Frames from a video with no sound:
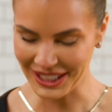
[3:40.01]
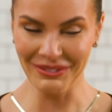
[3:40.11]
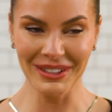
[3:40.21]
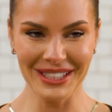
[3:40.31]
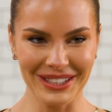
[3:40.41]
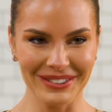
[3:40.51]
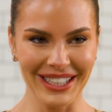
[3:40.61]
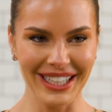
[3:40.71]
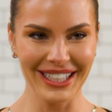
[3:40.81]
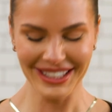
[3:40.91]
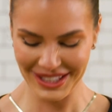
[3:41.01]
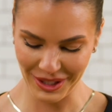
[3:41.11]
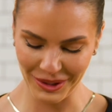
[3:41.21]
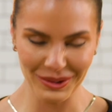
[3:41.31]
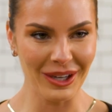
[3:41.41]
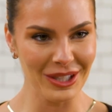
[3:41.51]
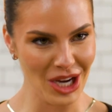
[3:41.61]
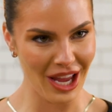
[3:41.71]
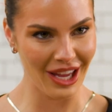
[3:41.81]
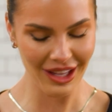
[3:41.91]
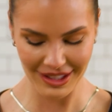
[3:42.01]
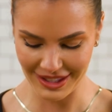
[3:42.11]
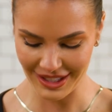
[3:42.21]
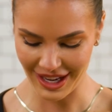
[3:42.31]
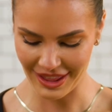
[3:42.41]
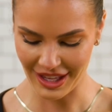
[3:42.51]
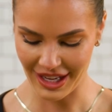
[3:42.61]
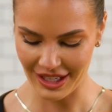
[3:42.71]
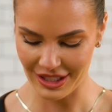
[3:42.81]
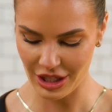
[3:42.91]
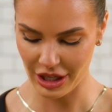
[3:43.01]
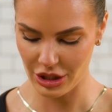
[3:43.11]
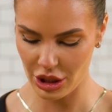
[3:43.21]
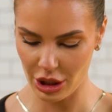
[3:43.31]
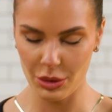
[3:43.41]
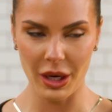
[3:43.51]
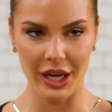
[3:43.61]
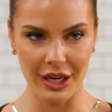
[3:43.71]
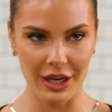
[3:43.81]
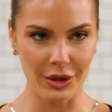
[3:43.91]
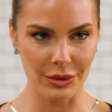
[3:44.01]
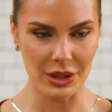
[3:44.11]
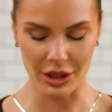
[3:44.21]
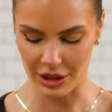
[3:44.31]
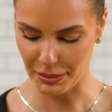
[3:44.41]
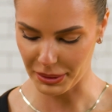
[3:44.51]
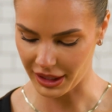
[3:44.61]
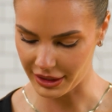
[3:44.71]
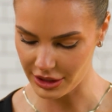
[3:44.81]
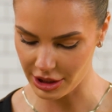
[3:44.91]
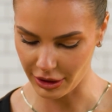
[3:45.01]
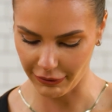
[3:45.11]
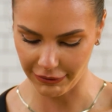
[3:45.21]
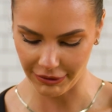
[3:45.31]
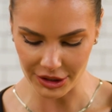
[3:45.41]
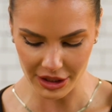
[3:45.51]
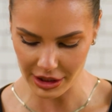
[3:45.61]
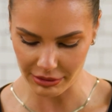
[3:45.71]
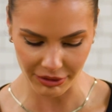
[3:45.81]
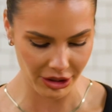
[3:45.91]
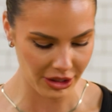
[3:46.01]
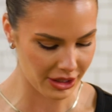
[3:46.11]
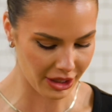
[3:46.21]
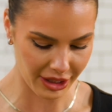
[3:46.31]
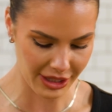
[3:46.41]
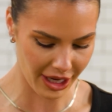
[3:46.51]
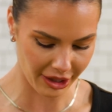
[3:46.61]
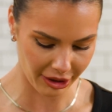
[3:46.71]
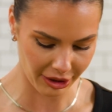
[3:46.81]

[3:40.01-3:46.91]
gonna be doing 2 large eggs and then 2 egg yolks on top of that. So first things first is let's add